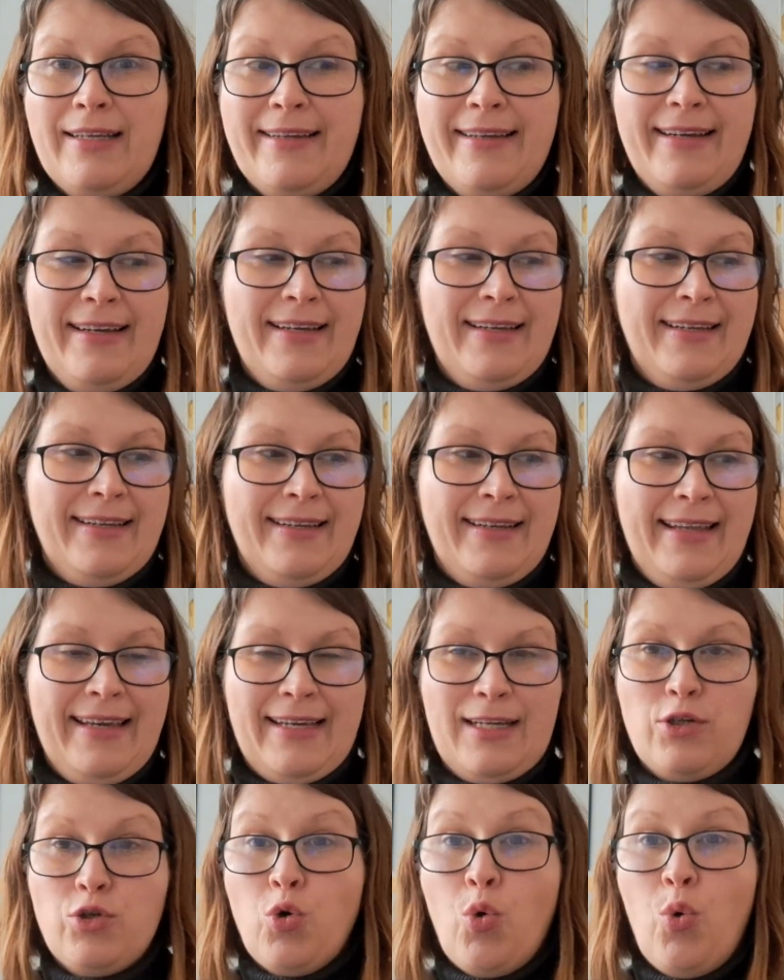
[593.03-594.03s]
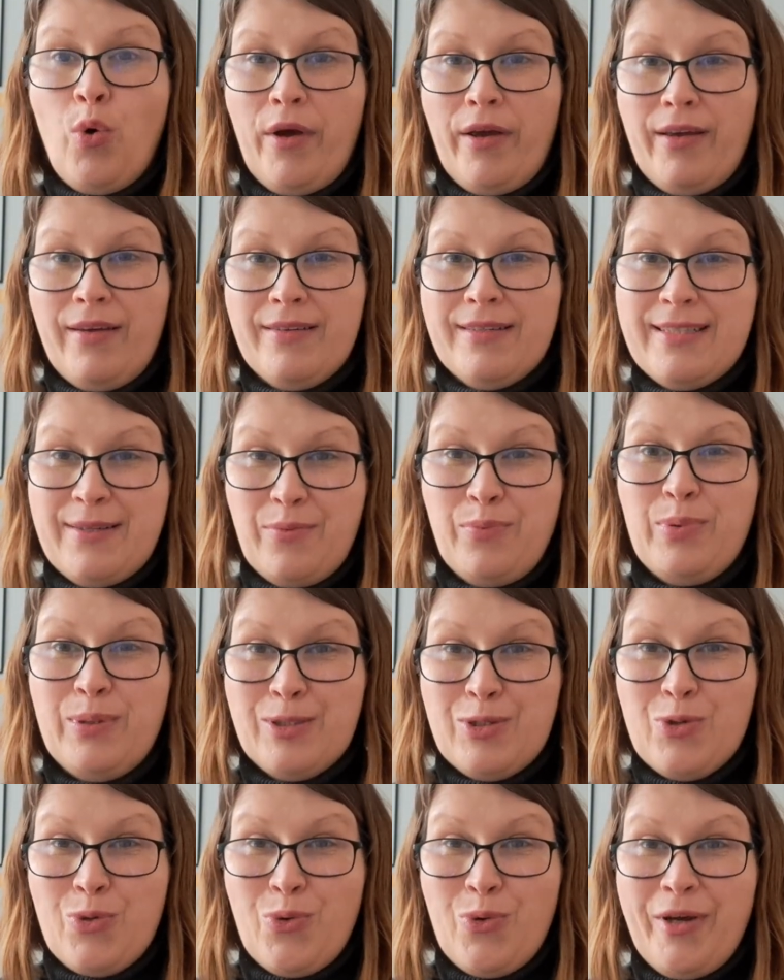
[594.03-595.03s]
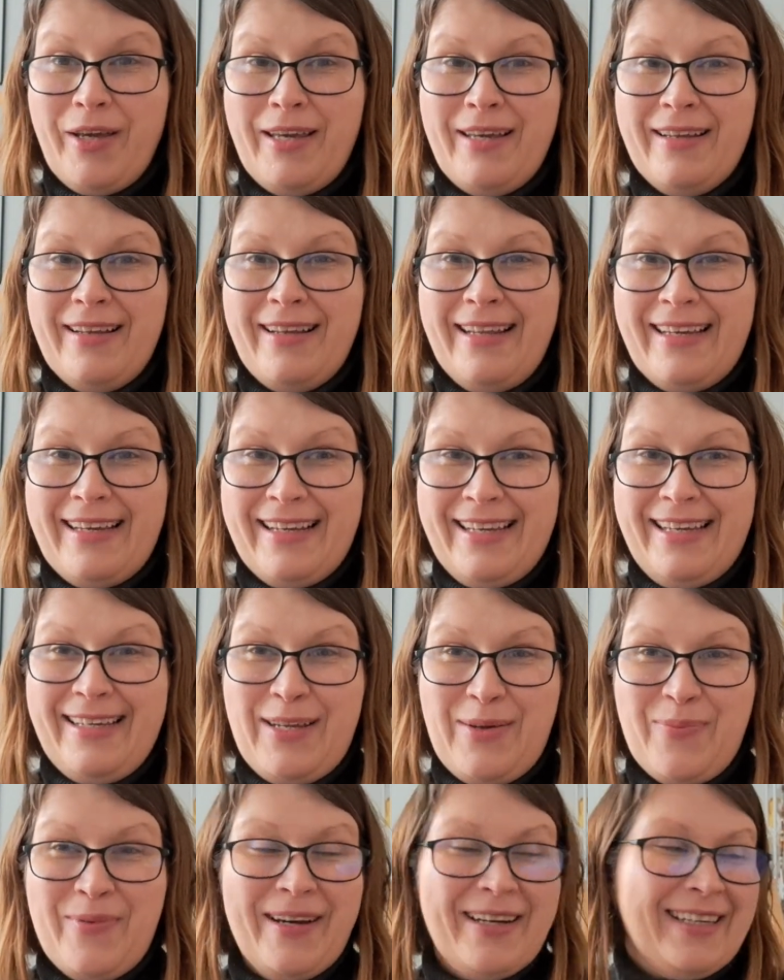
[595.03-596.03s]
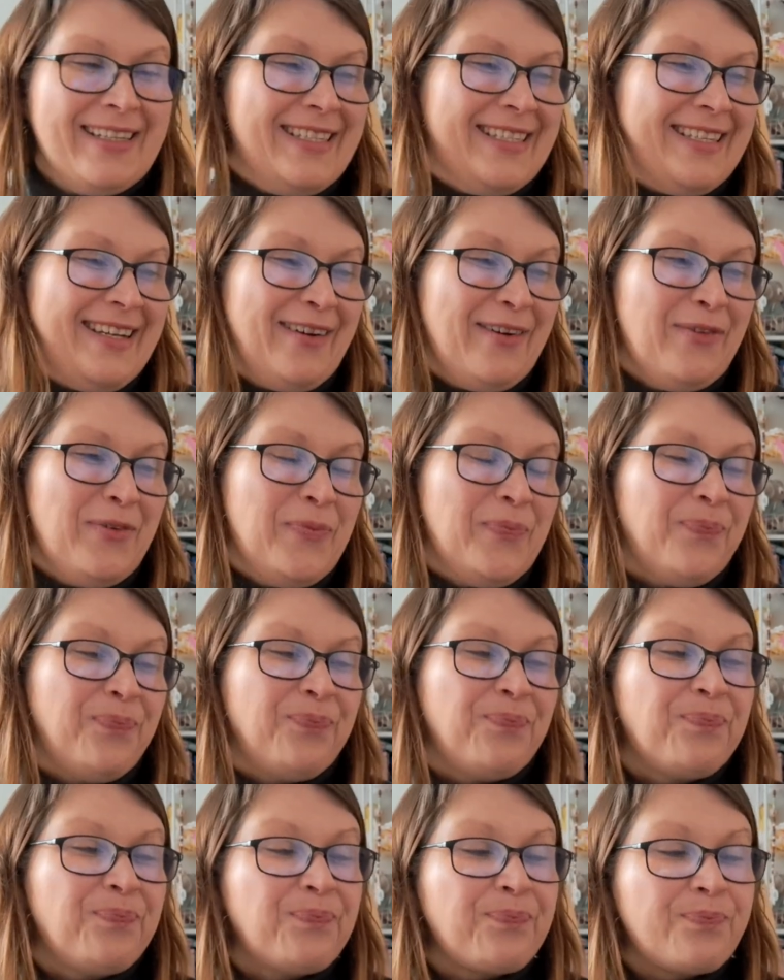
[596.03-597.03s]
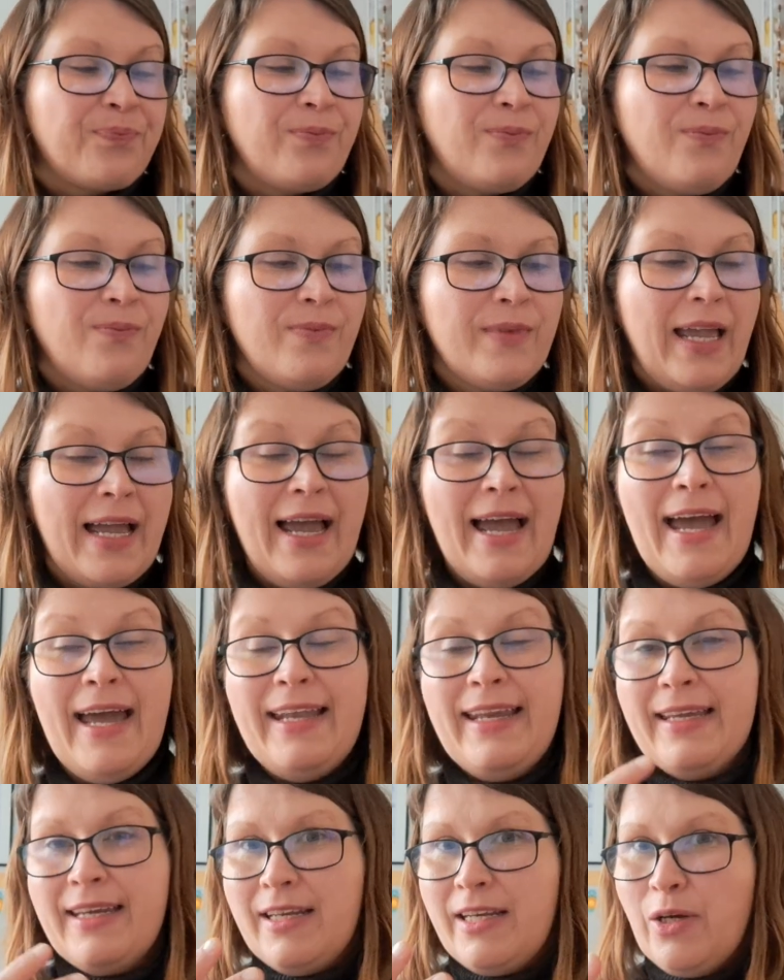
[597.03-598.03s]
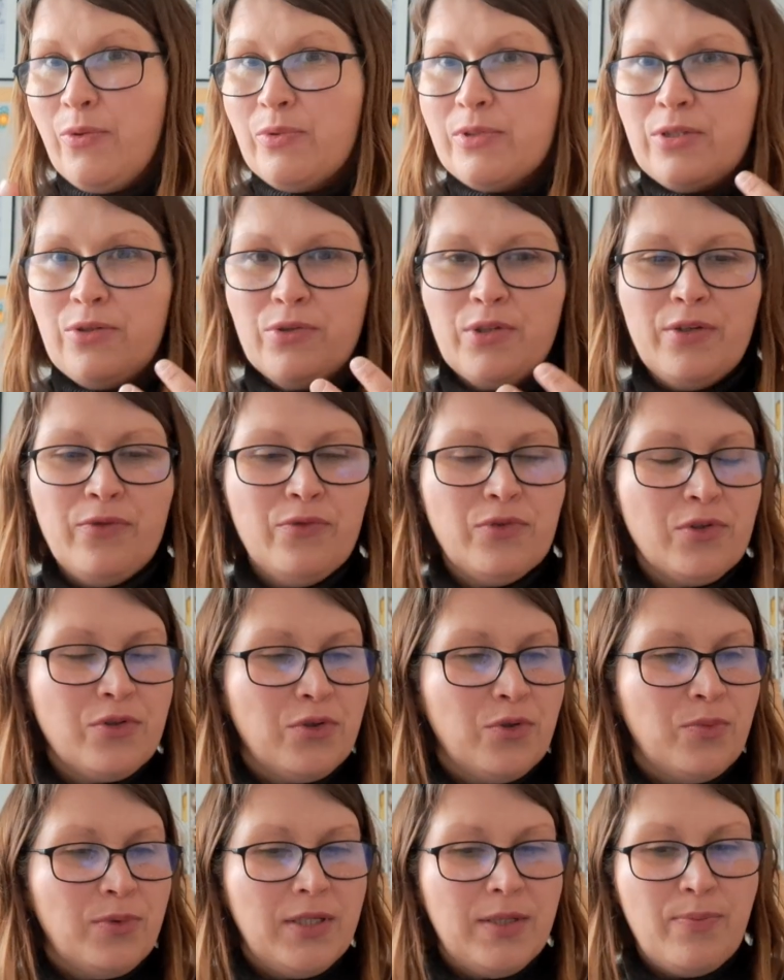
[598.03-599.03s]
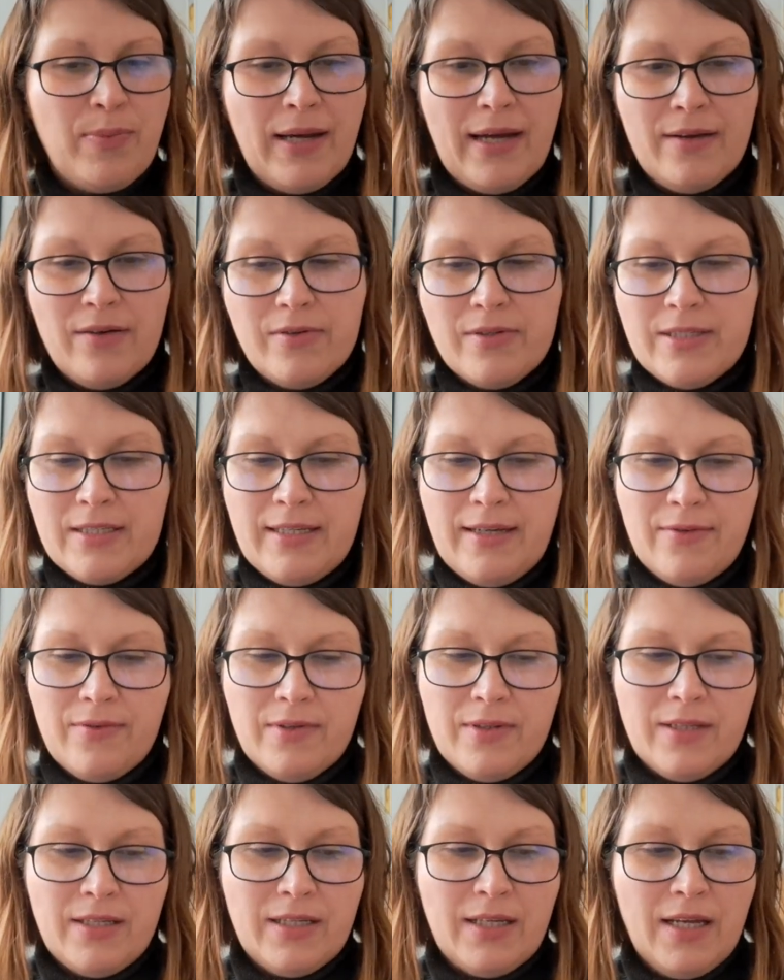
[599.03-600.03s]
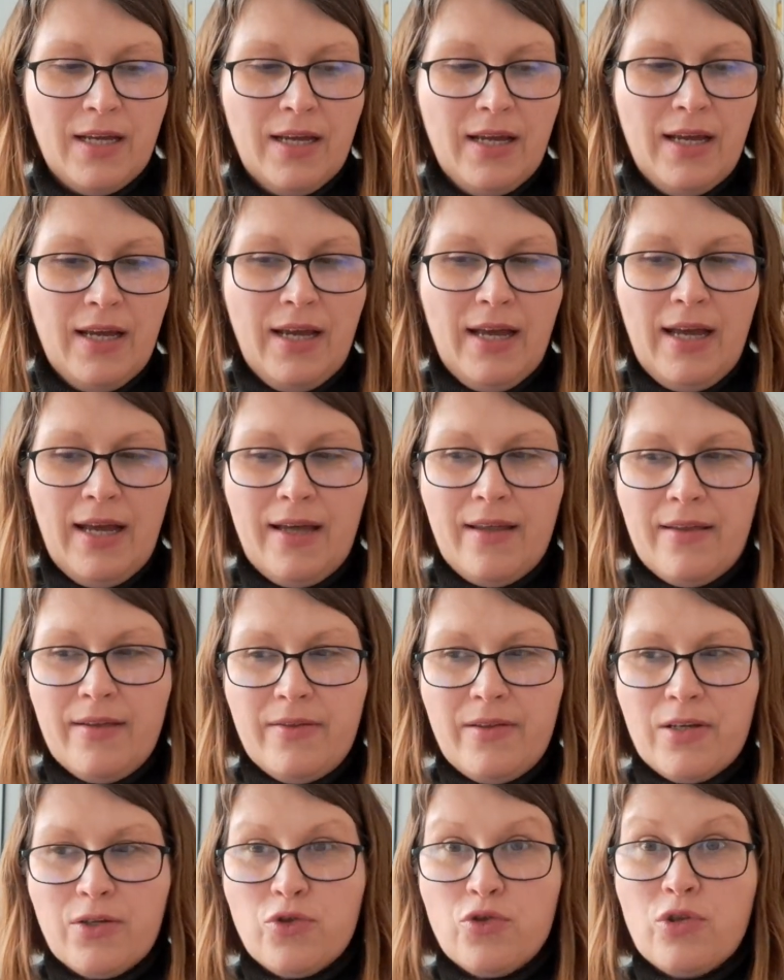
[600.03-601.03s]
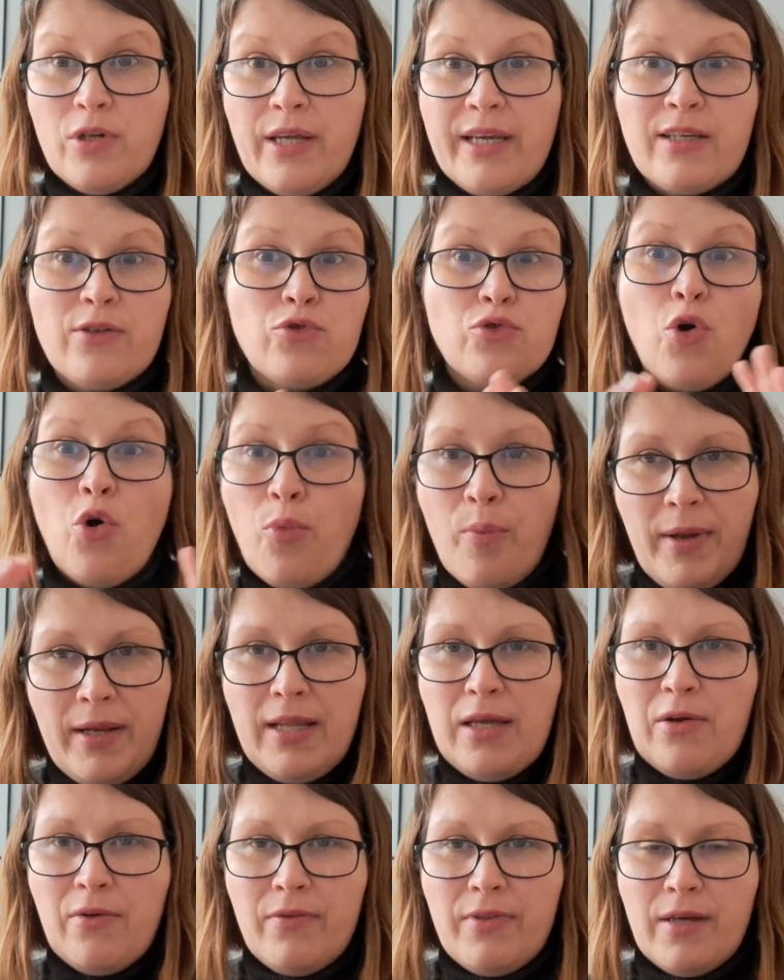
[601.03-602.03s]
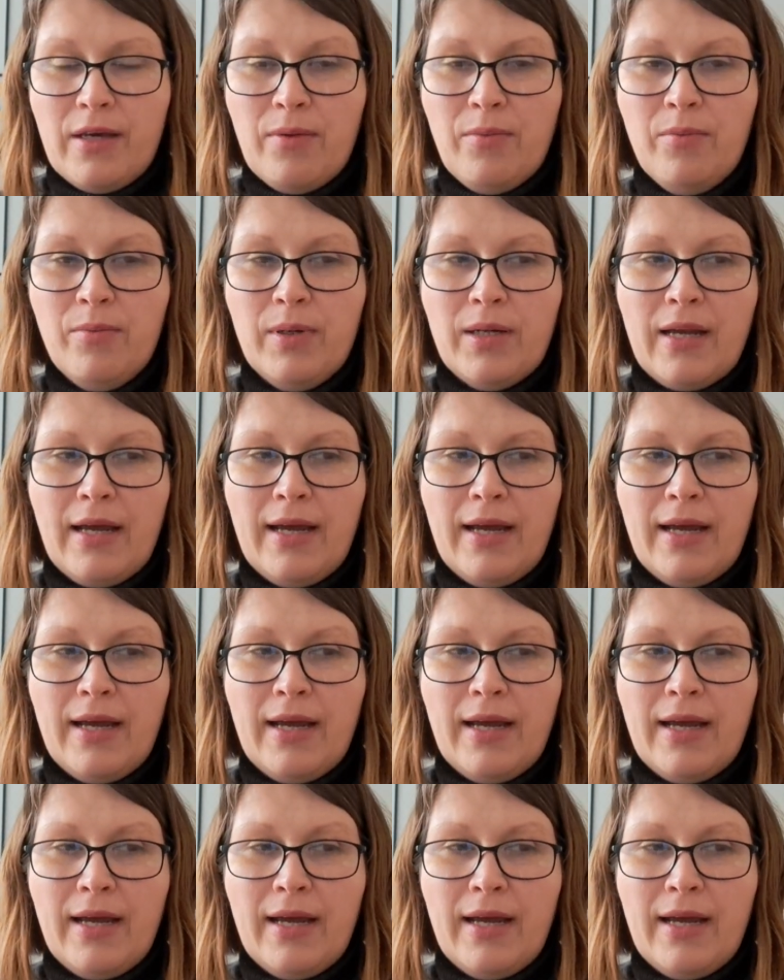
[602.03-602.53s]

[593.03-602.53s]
like a toy, simple toy, like a ladybug itself. And again, I was looking for so many patterns and everything. There's like so many of them, but